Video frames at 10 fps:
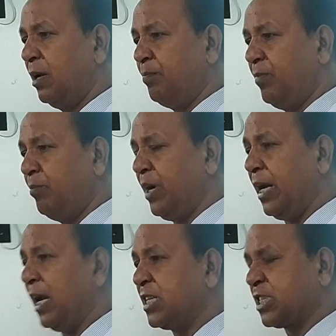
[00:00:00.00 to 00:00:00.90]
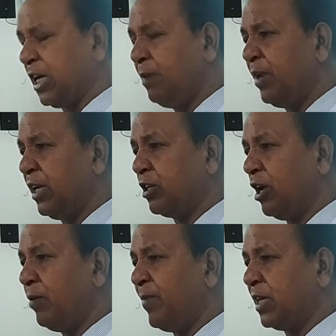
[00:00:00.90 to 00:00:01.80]
and skin bleeding.
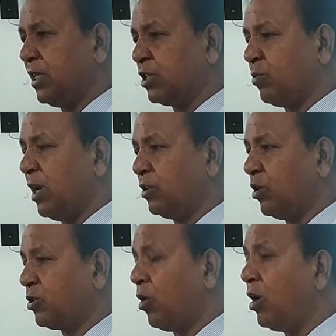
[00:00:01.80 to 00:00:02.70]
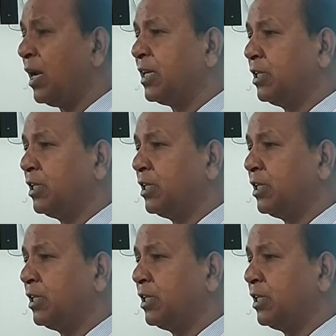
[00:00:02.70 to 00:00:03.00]
Remember this one, because all